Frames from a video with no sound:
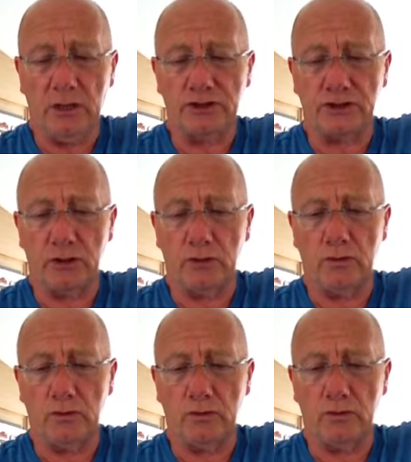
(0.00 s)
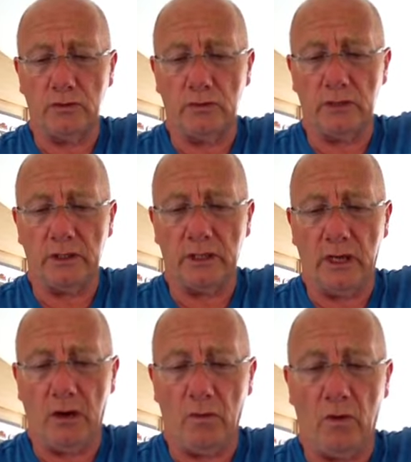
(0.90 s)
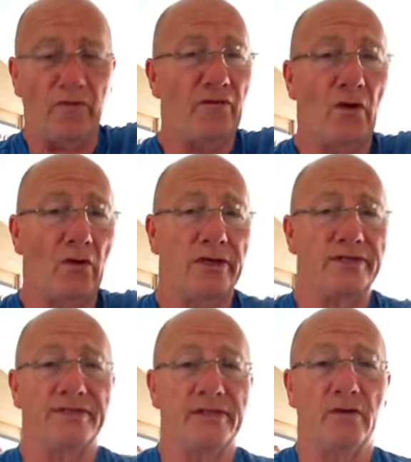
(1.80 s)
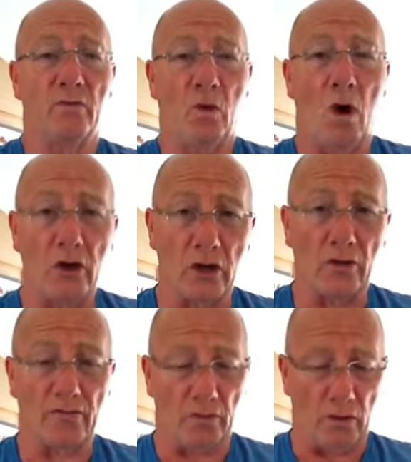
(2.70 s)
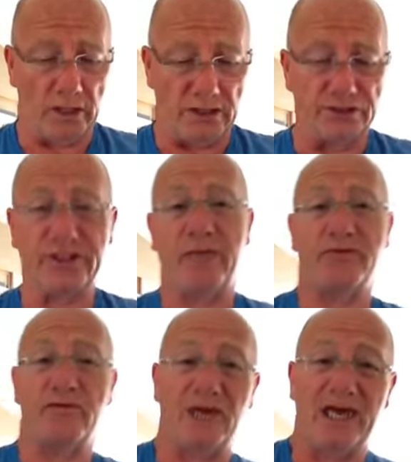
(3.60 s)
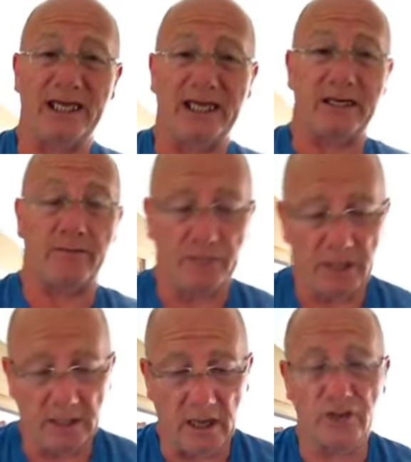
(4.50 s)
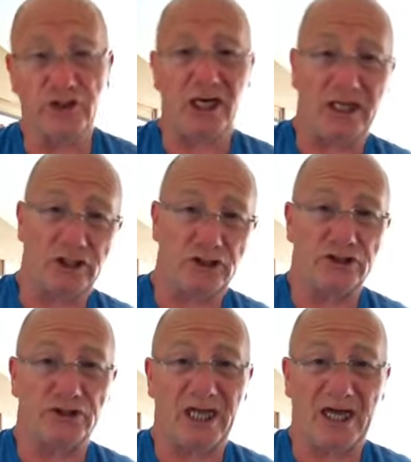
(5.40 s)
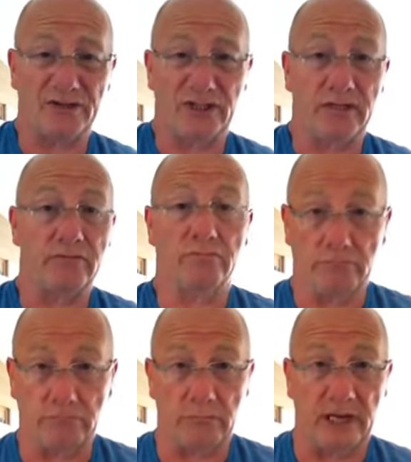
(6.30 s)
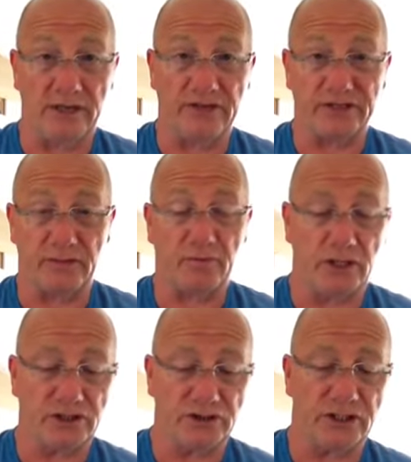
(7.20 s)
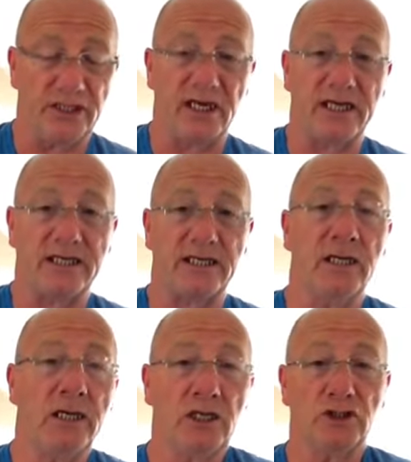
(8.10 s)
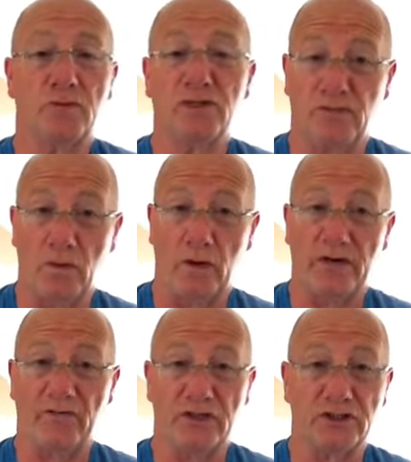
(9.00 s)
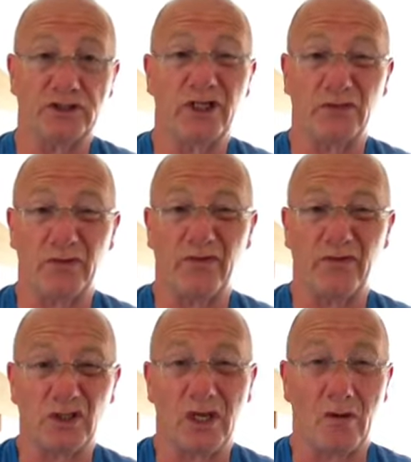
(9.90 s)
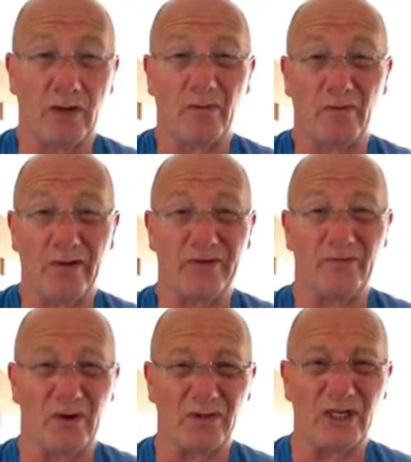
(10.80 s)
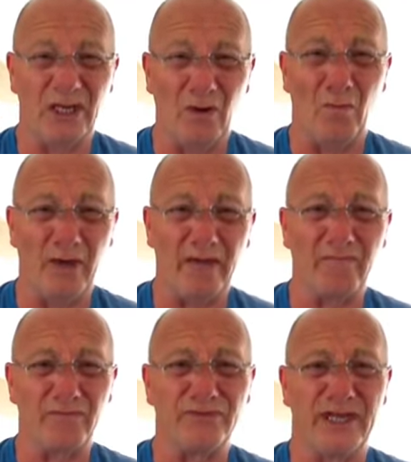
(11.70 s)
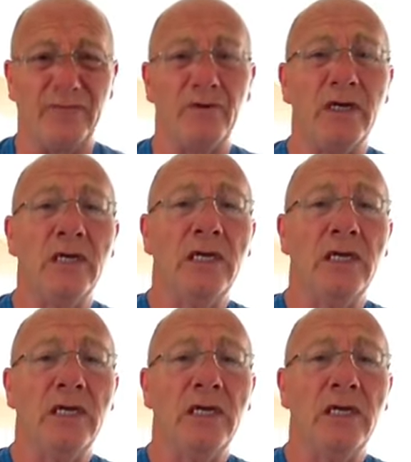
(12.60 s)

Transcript: So I want to find, what I got it for is depth of lake, undulations, as in anything, depressions in the lake, especially for winter fishing, because that's where the fish will hold up around, where it's a little bit deeper.